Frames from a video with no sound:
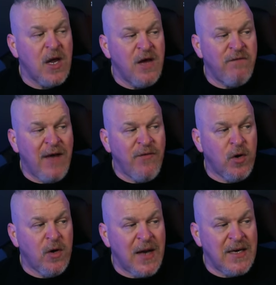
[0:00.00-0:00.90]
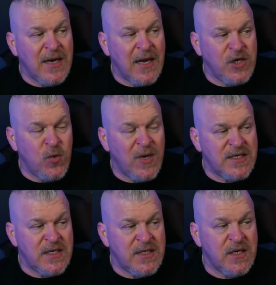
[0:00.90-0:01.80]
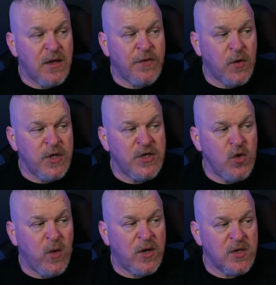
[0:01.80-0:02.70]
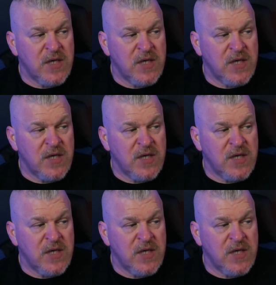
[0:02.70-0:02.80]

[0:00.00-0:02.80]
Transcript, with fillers: 599 USDT to 32 winners.